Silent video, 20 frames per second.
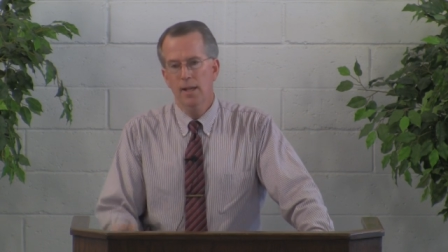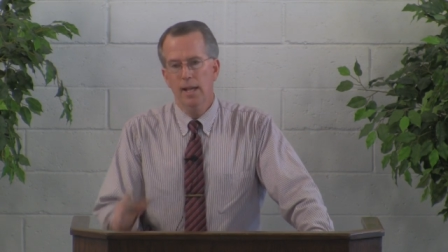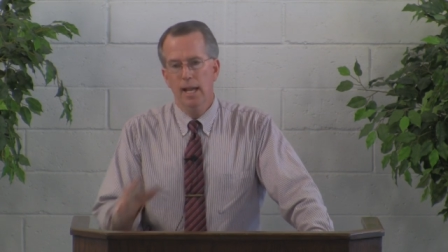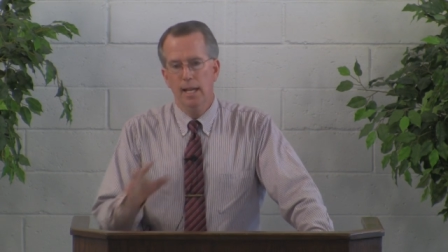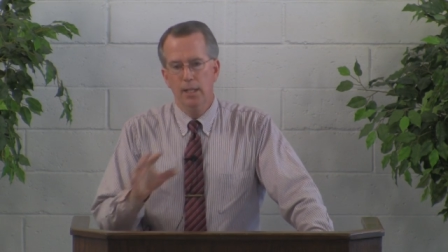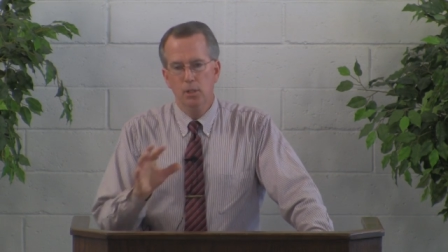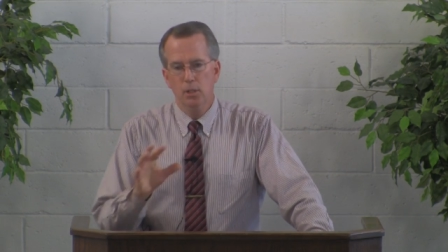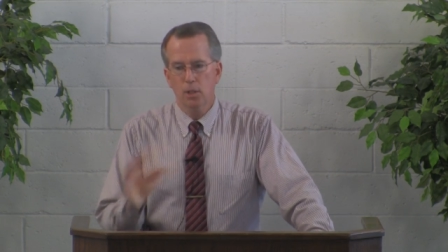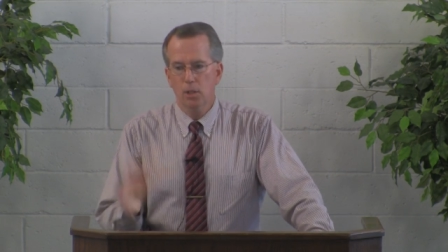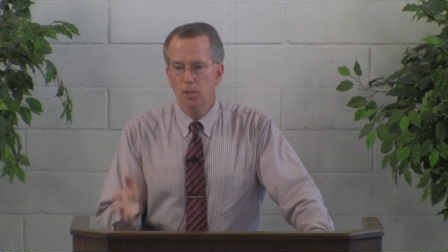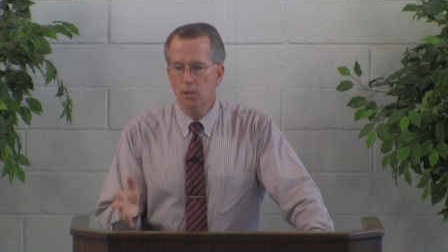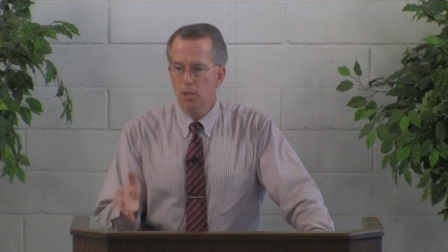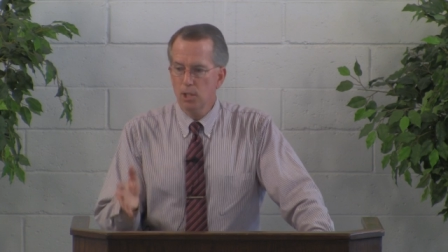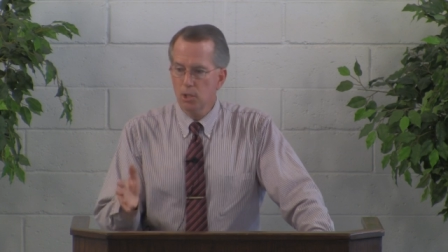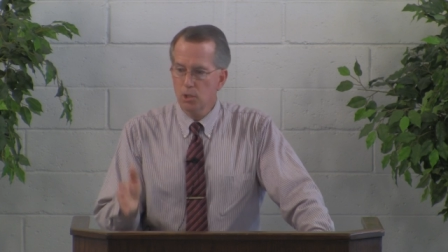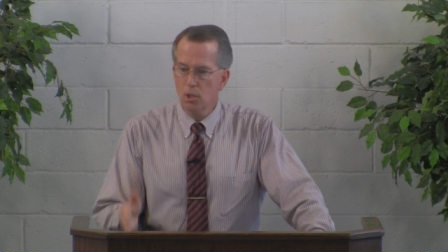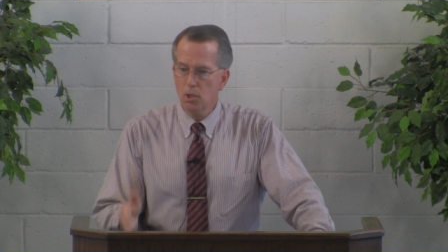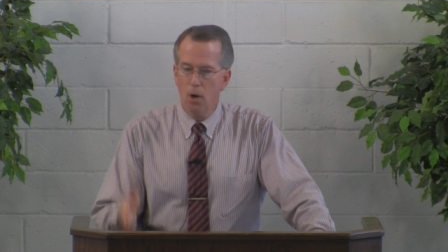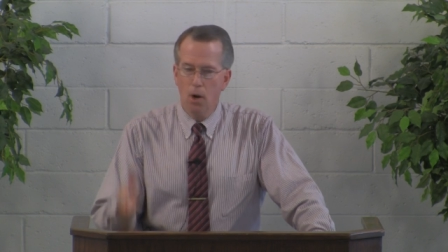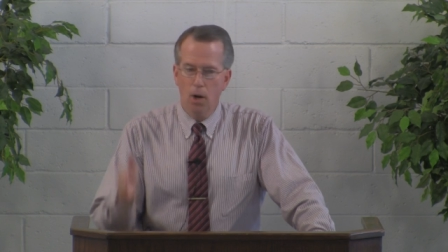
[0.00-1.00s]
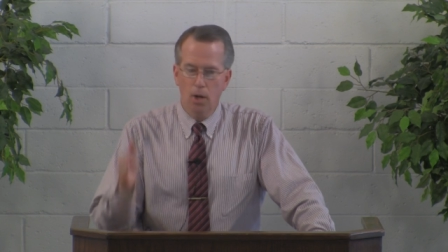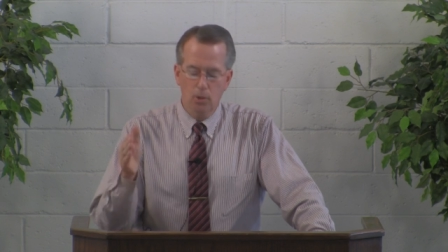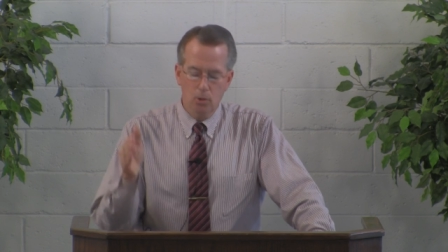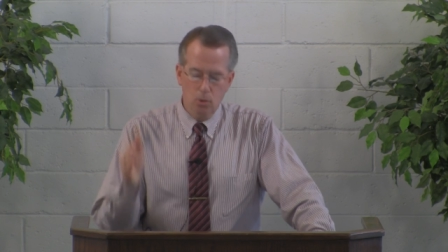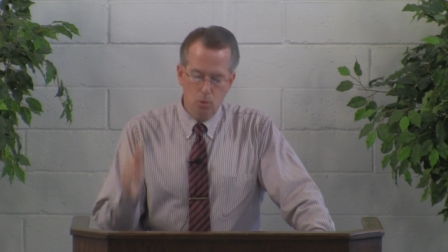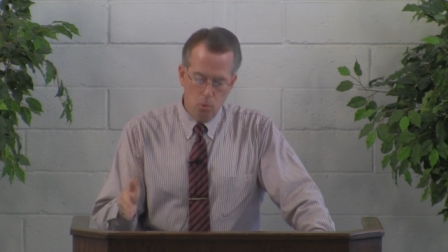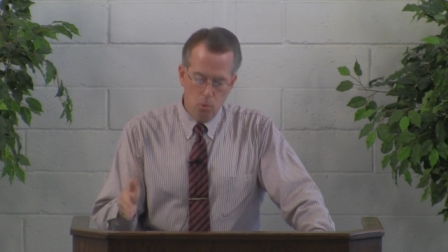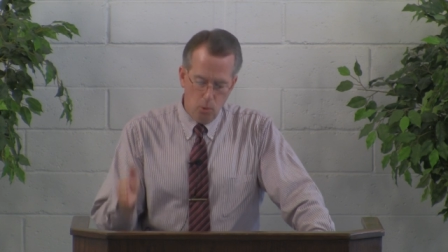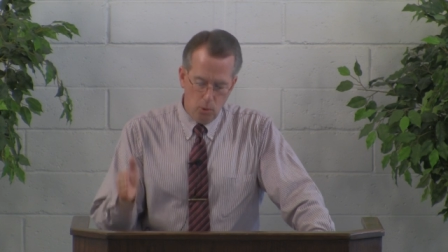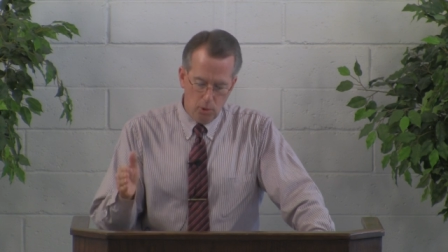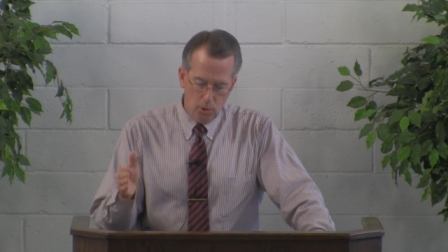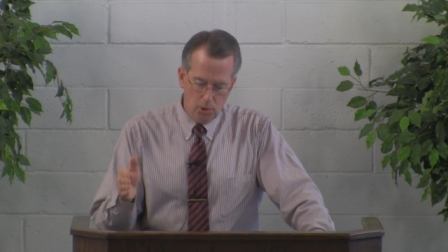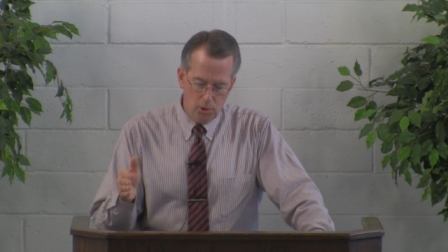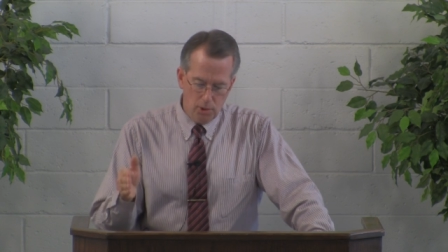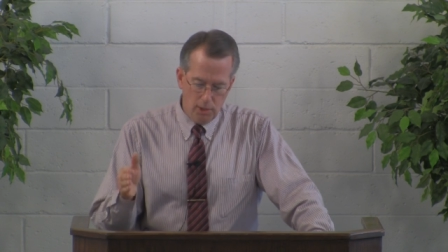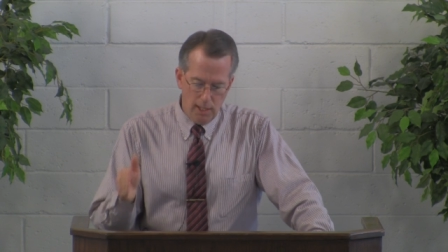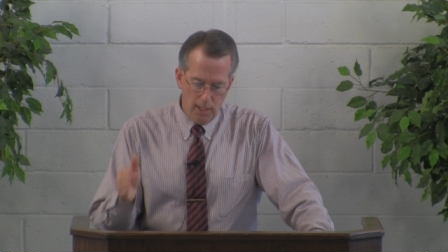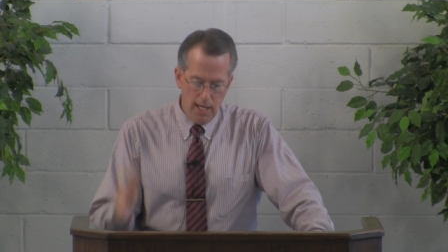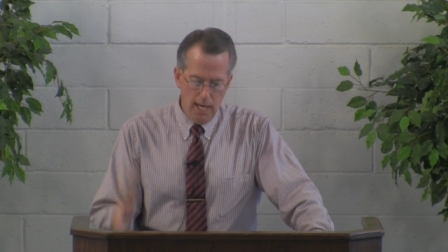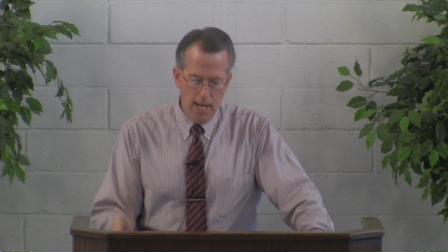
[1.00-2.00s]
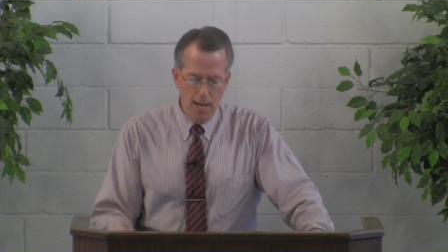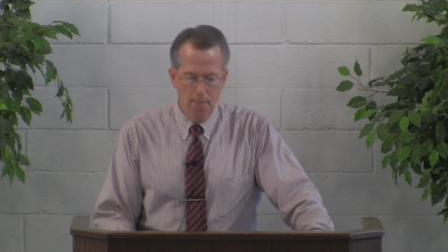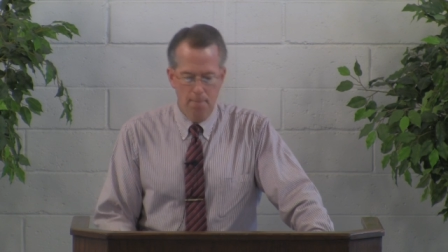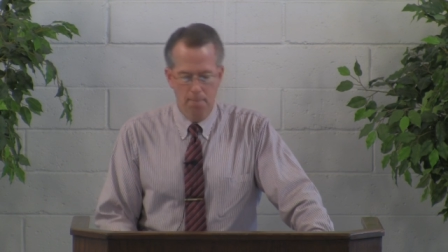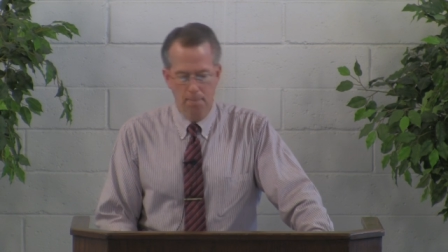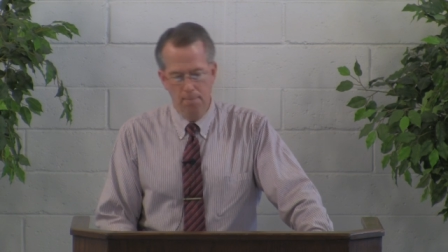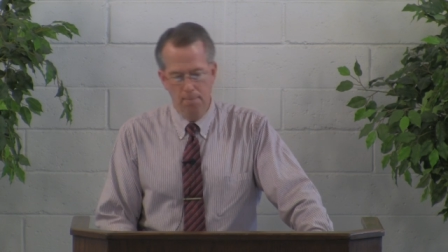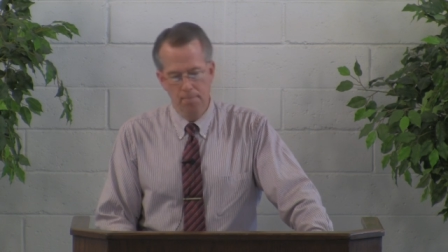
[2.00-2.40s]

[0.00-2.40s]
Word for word: and turned his heart towards him,